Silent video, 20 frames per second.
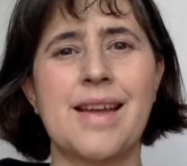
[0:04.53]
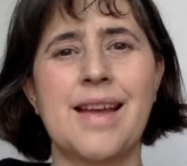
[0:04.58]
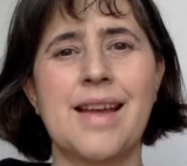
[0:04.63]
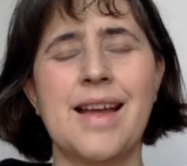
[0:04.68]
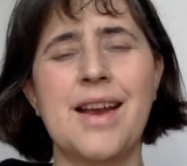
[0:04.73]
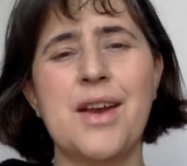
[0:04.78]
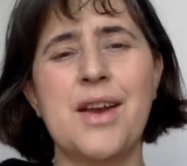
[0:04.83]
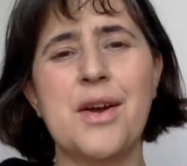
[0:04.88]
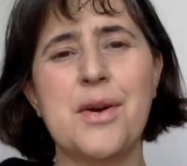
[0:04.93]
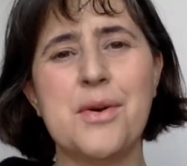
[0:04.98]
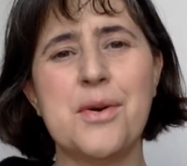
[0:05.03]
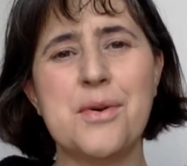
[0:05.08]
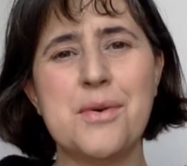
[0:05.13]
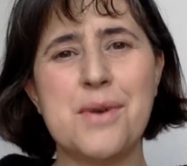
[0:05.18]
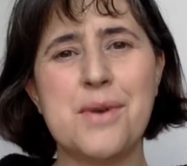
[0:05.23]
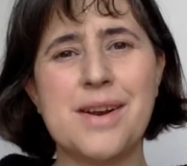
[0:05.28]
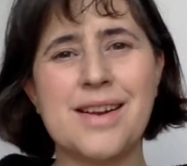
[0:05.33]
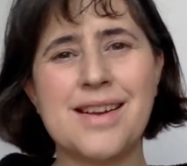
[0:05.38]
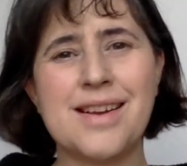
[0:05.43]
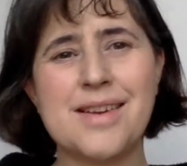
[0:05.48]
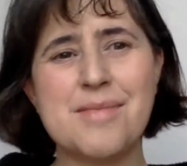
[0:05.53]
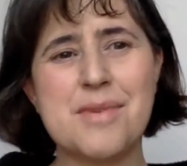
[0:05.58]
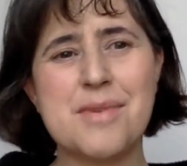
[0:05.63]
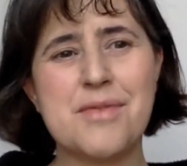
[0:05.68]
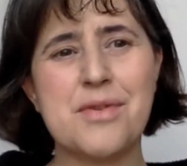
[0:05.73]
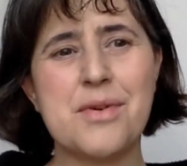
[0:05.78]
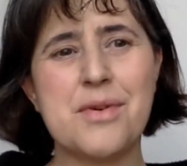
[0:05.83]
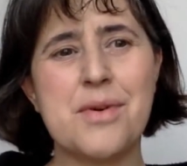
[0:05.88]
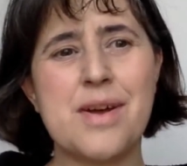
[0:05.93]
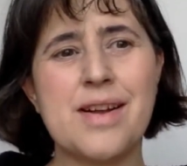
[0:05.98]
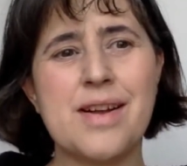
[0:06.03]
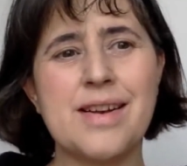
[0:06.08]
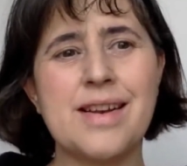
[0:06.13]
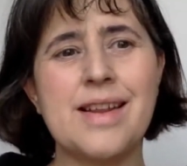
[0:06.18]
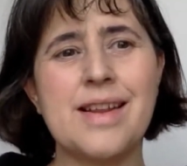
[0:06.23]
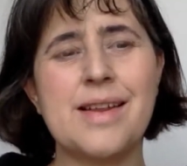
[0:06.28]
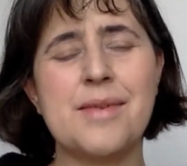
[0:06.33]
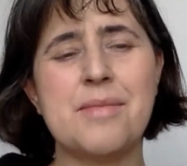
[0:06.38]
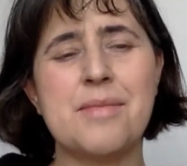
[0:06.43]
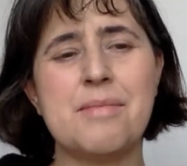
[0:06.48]
Hello, welcome everyone.
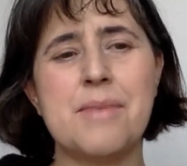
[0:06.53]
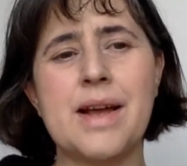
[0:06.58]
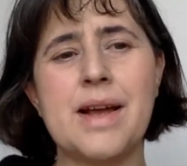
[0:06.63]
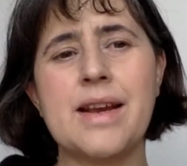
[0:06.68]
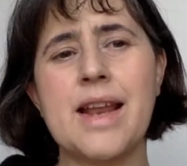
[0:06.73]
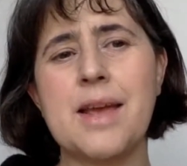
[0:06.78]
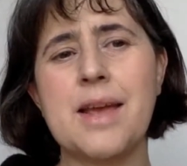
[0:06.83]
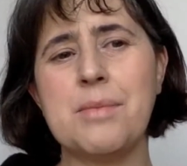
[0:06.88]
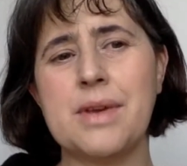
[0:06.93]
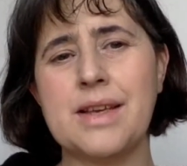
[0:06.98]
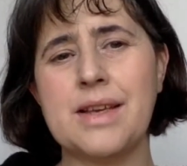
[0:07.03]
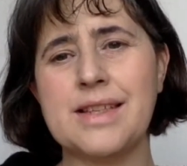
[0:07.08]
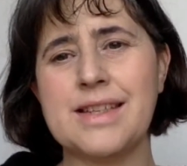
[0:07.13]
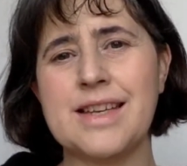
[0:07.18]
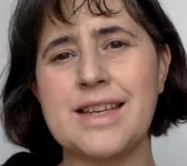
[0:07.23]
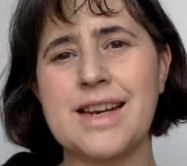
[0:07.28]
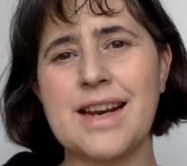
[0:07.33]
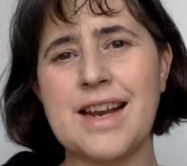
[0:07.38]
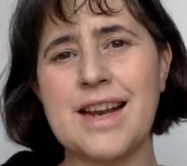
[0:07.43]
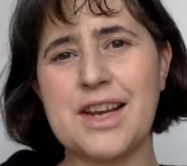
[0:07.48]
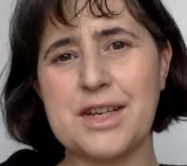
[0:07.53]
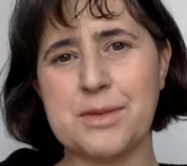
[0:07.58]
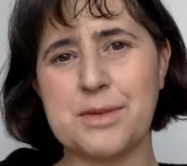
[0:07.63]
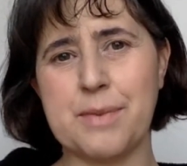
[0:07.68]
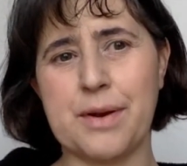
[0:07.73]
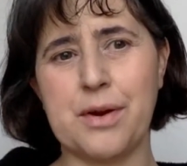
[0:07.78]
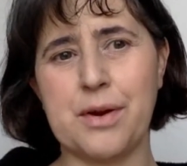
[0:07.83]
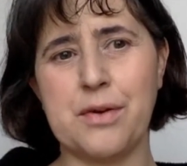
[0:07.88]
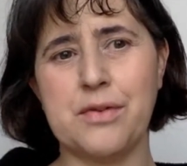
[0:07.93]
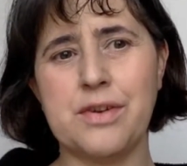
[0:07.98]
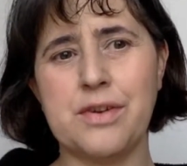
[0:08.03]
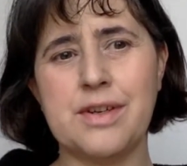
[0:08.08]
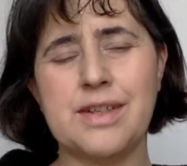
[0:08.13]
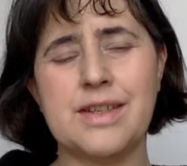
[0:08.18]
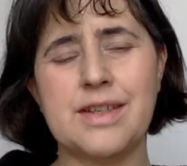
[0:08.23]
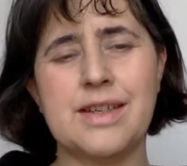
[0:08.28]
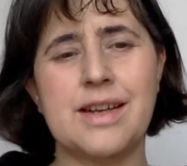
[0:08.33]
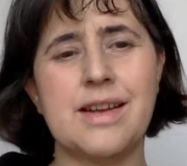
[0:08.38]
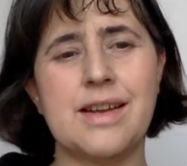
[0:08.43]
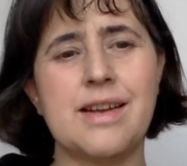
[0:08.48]
My name is Irena
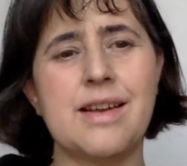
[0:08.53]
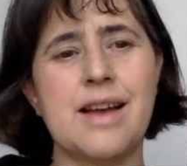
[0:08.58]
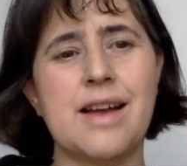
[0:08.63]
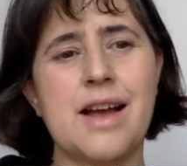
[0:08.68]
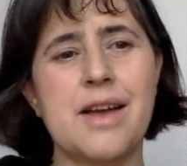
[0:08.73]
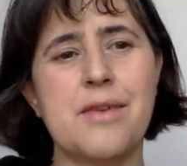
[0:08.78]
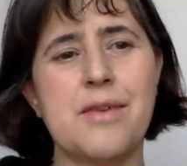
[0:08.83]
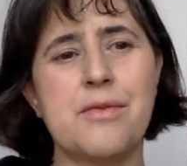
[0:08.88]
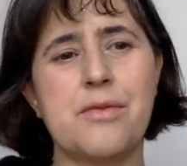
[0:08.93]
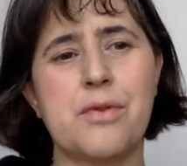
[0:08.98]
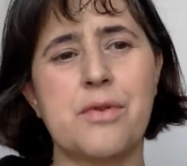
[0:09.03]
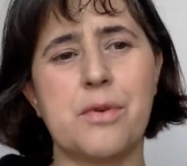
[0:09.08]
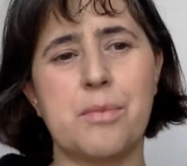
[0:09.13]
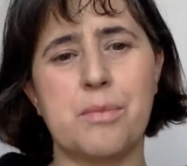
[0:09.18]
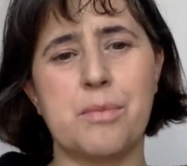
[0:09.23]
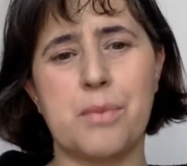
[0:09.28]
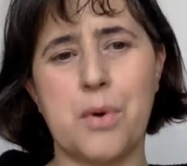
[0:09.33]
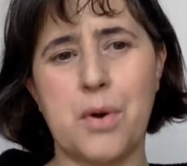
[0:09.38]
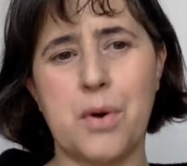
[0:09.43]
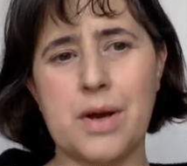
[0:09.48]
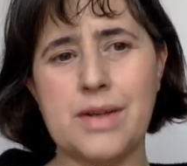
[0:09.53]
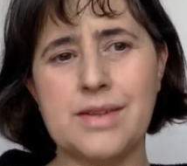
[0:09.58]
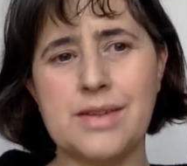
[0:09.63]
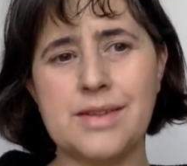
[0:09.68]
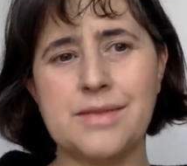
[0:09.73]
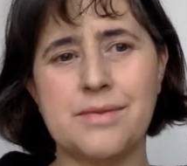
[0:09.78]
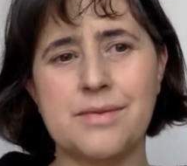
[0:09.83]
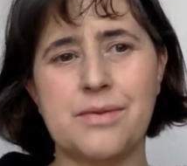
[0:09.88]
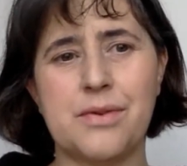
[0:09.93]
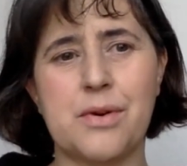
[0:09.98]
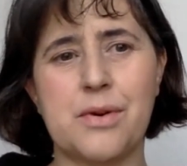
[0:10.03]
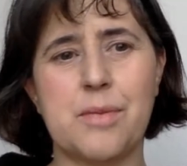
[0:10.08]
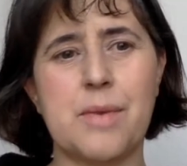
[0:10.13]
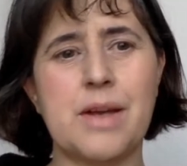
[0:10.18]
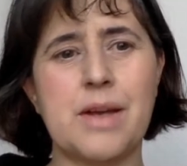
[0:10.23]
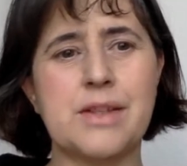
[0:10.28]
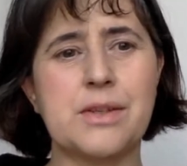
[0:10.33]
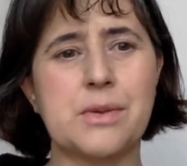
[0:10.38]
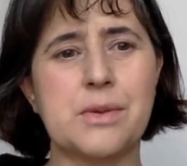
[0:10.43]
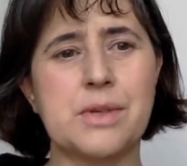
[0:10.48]
Jeśmanowicz. Uh, I am from Poland, from
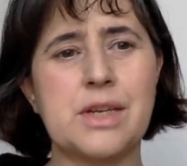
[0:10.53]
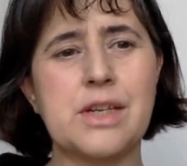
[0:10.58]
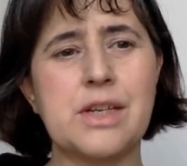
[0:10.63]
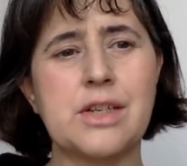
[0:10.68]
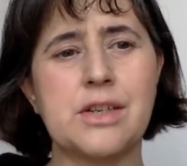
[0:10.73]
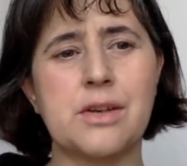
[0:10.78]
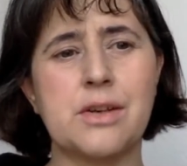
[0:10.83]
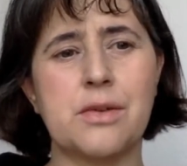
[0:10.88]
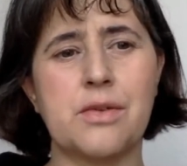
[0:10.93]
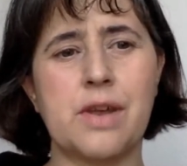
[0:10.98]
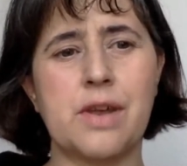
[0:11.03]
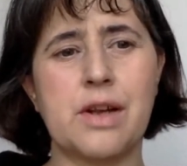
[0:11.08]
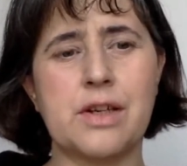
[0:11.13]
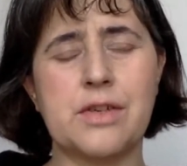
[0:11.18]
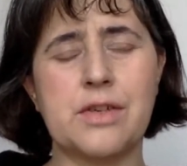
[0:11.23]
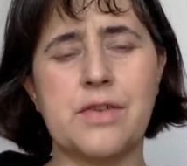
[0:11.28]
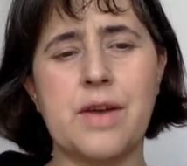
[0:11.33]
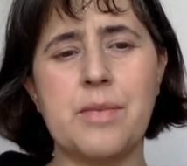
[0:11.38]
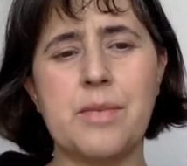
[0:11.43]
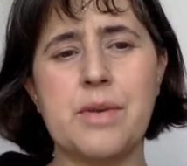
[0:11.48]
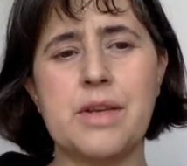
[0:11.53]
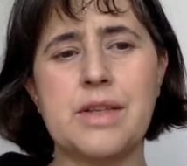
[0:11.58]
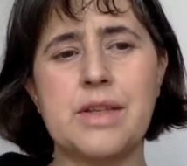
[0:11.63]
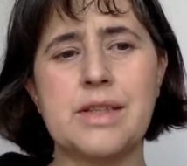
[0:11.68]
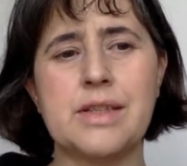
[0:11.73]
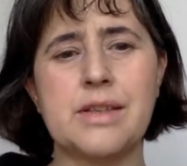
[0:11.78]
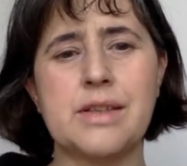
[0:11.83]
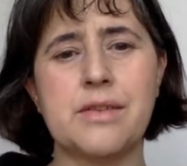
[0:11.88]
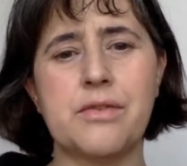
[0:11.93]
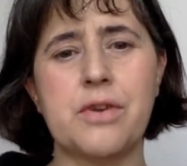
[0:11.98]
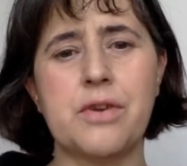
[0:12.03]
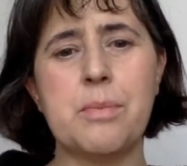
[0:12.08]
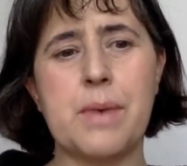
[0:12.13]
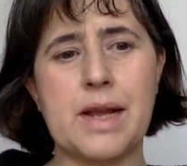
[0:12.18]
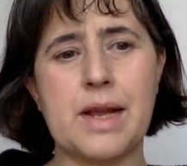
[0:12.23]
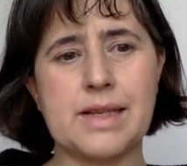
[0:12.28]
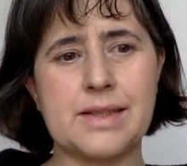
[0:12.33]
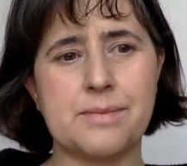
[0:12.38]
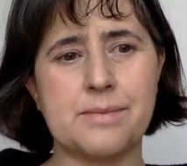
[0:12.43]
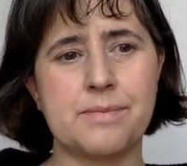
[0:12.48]
Association of Large Families 3
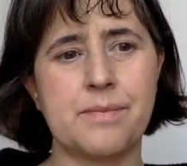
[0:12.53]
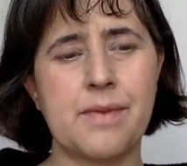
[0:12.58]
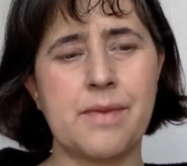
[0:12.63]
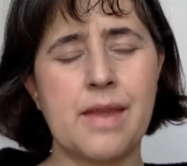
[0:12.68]
Plus.